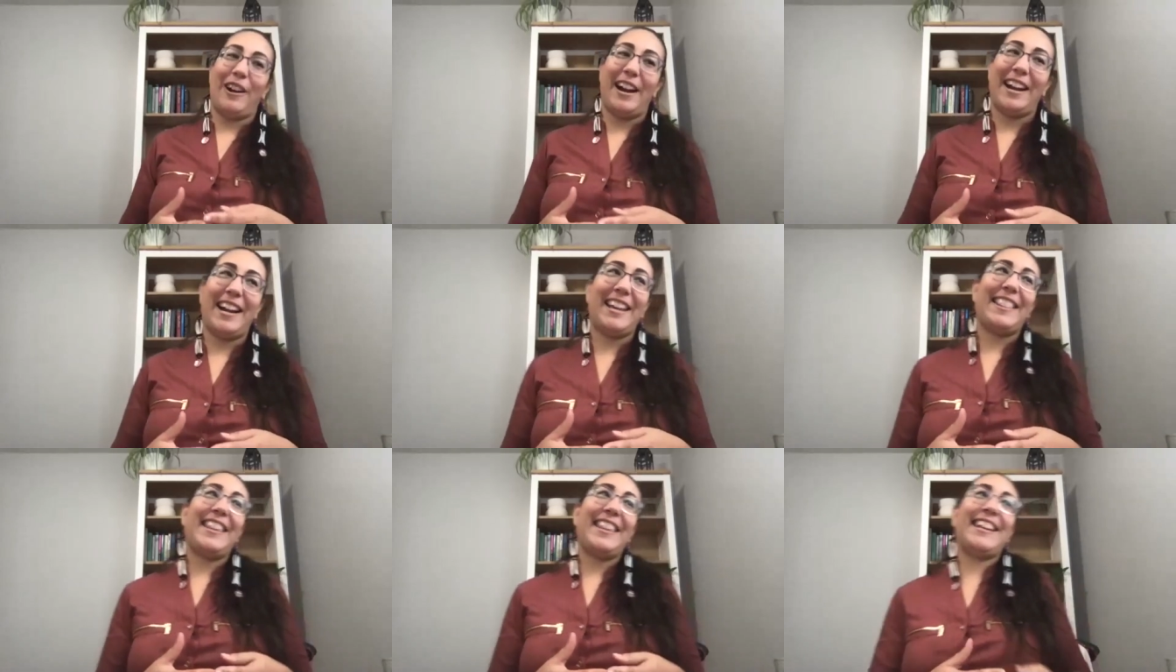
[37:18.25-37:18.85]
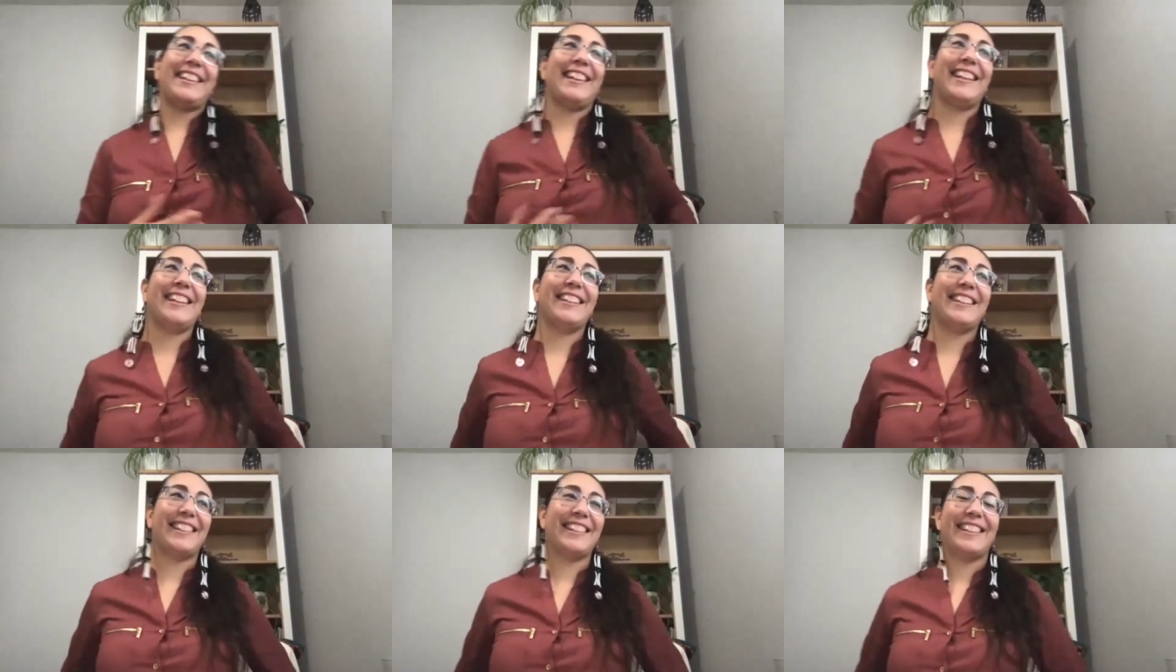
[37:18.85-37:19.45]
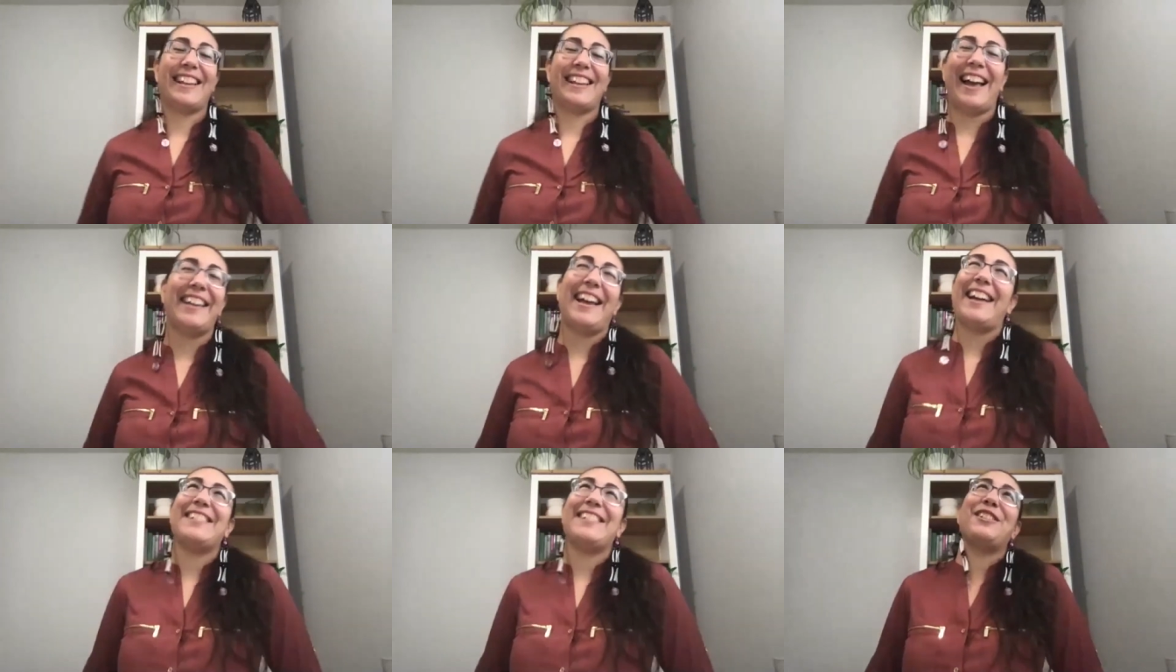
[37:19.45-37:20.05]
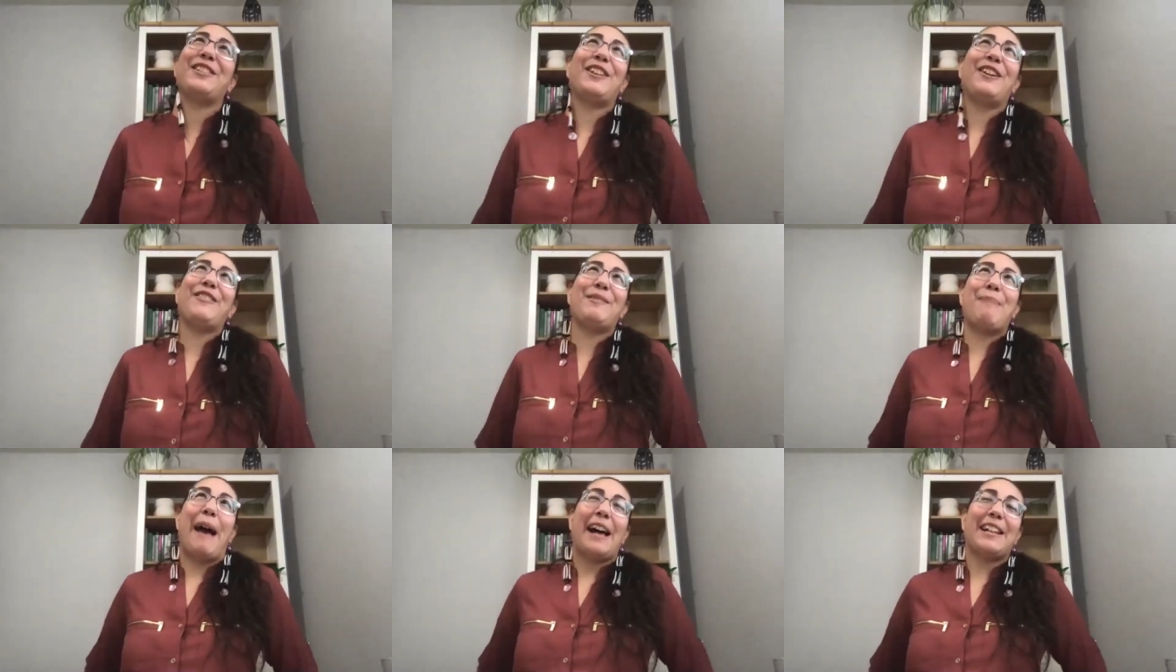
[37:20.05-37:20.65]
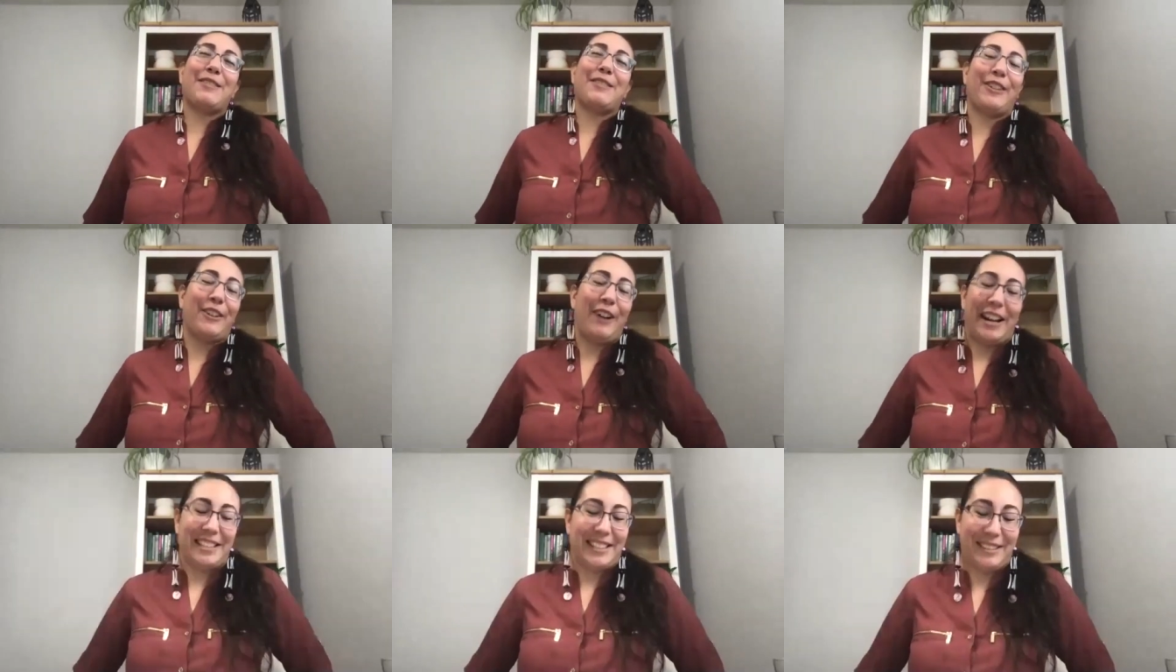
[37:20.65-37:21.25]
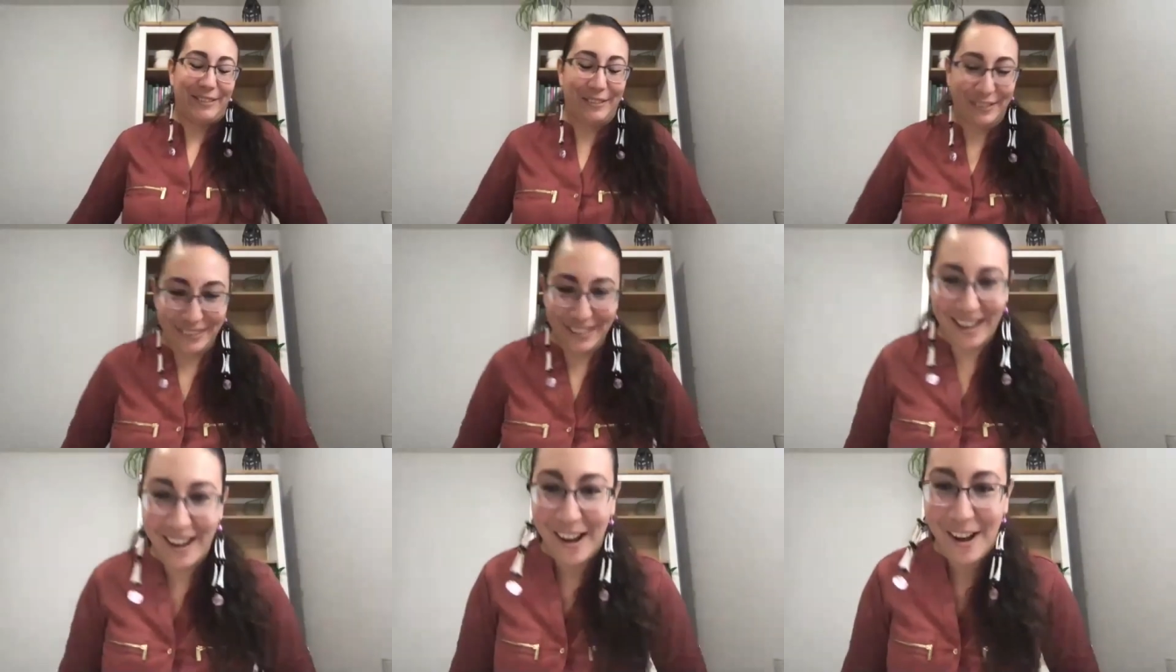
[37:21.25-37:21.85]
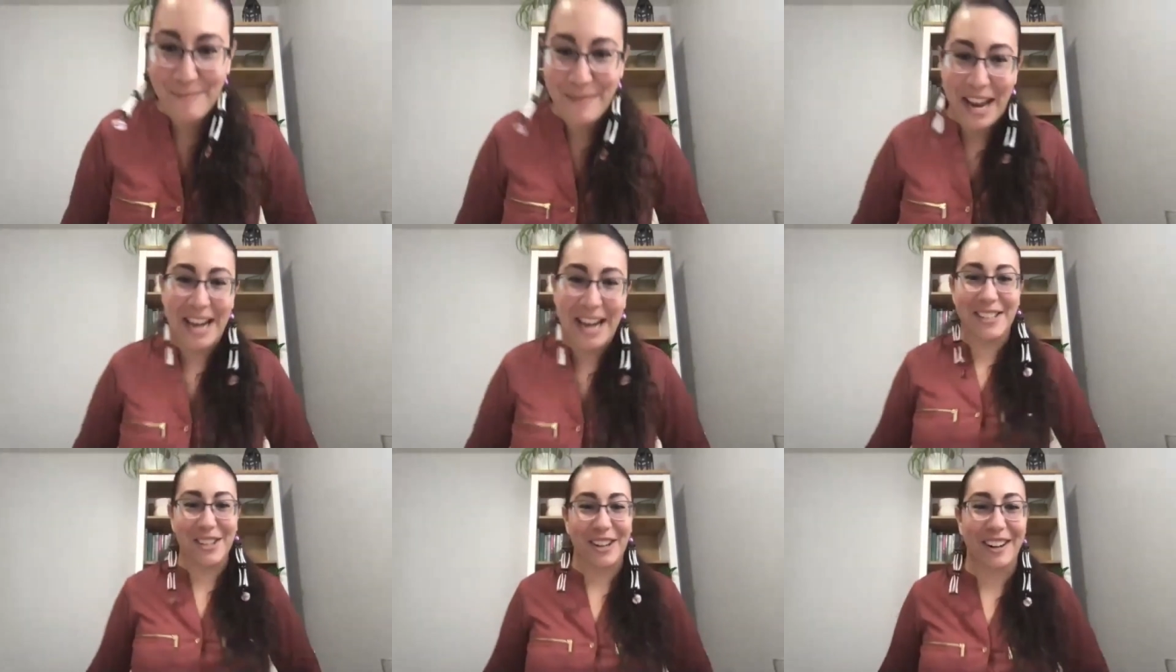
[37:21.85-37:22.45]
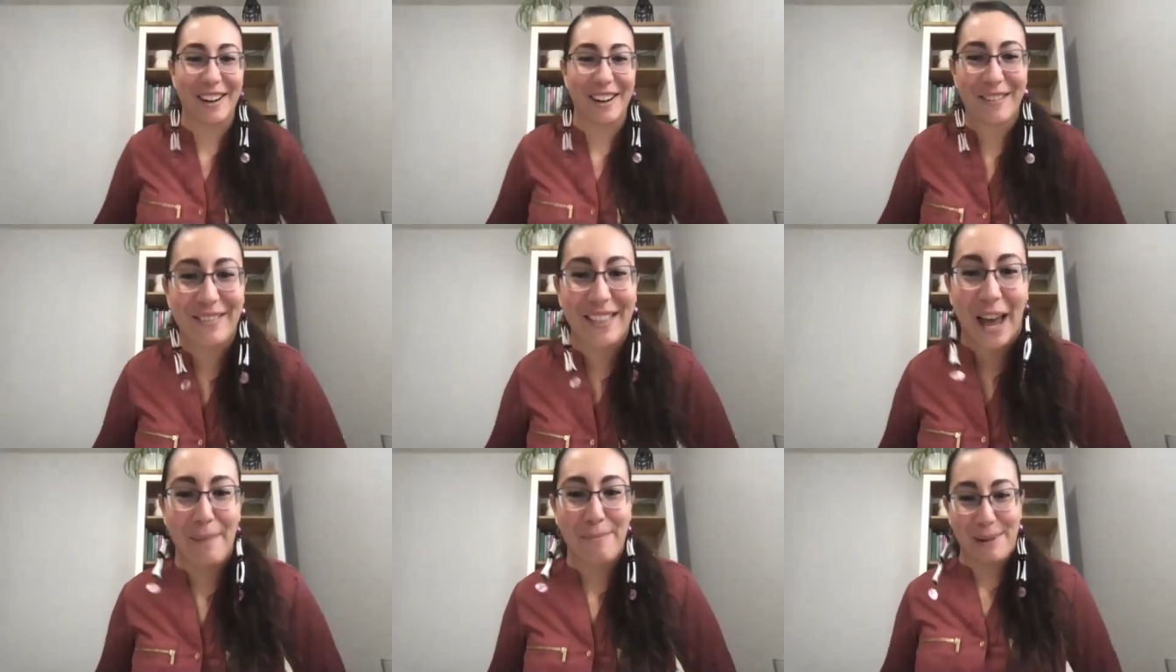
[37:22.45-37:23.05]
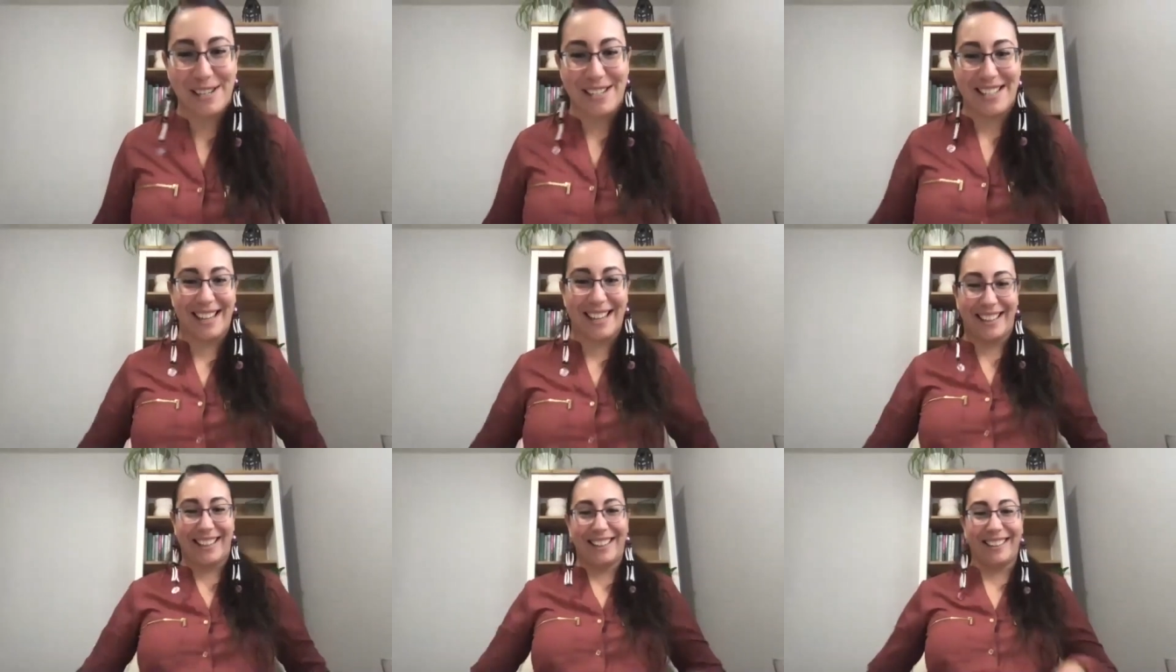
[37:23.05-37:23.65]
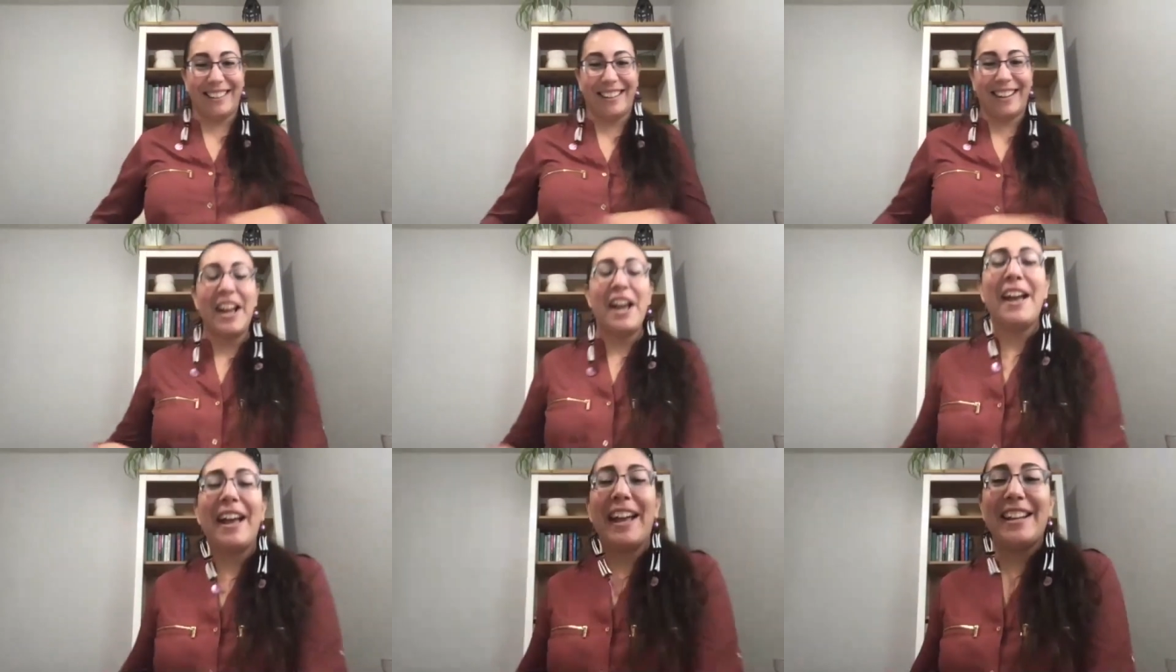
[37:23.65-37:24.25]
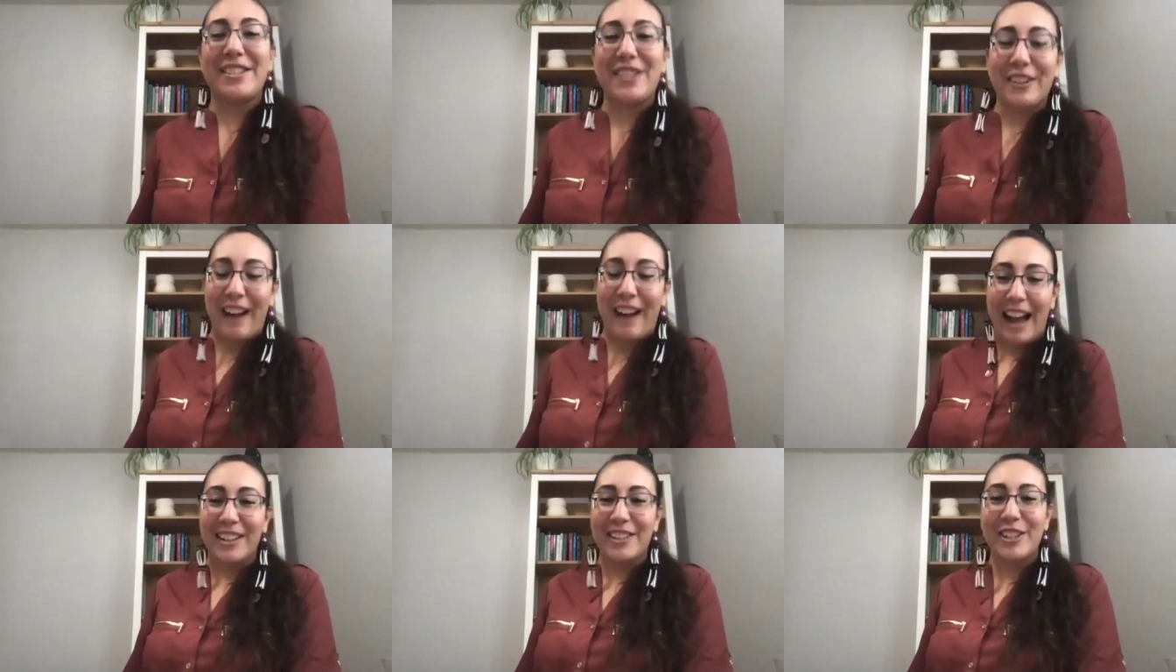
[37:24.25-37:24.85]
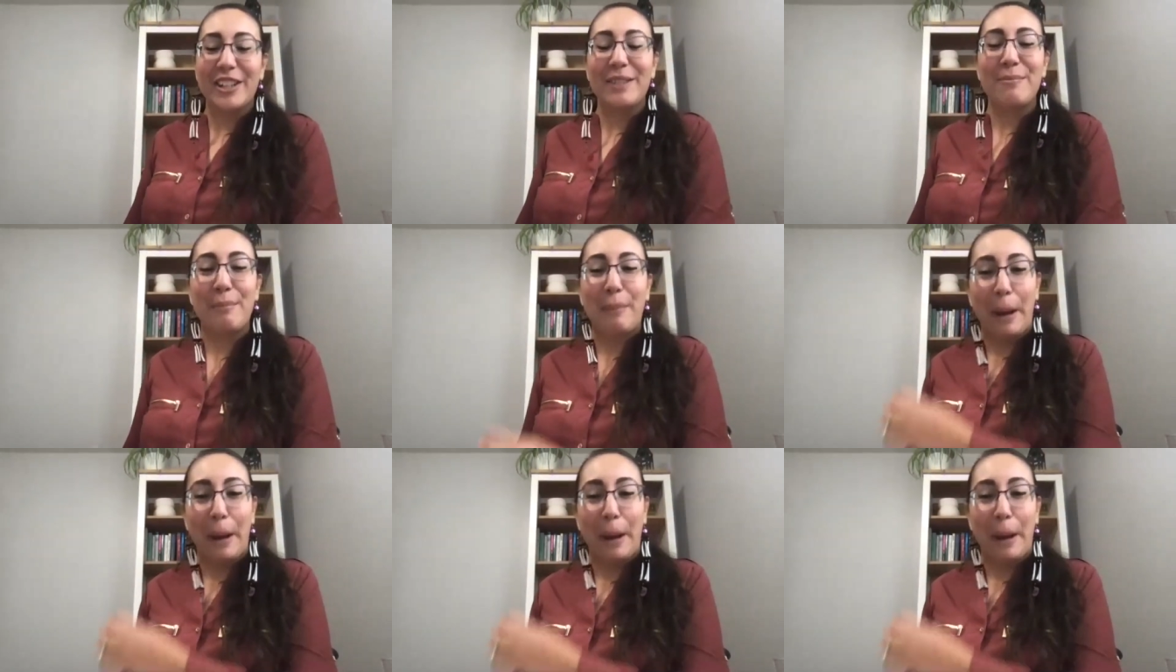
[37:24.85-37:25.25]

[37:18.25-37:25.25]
And I think that I, I just love the passive aggressive um, nature of that particular interaction.